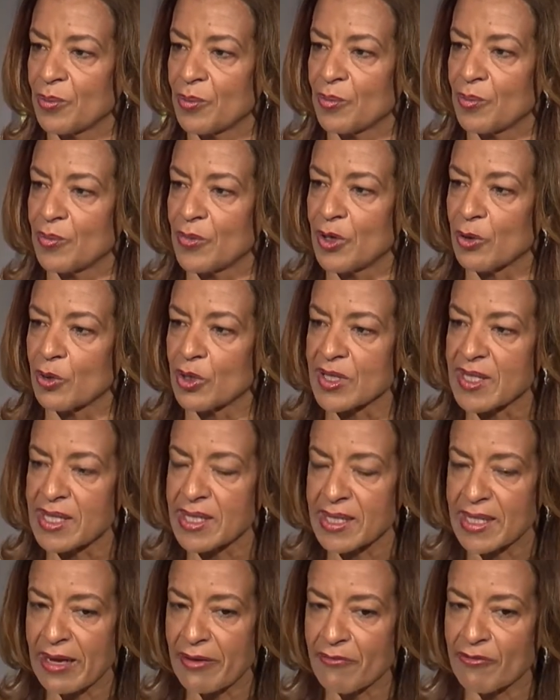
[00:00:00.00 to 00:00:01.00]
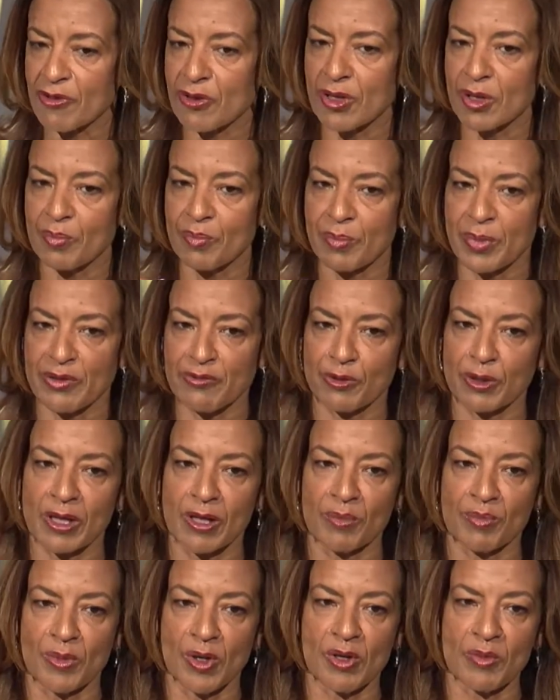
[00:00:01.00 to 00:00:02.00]
There were several pivotal
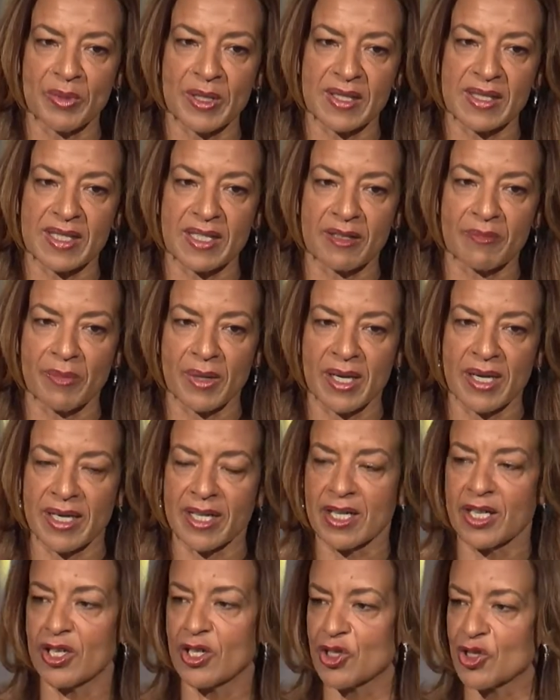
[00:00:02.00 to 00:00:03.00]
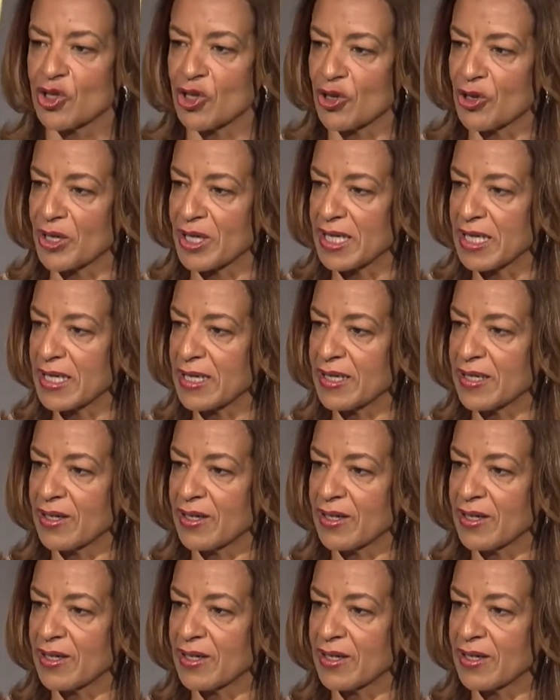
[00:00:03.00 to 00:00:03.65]
moments in my journey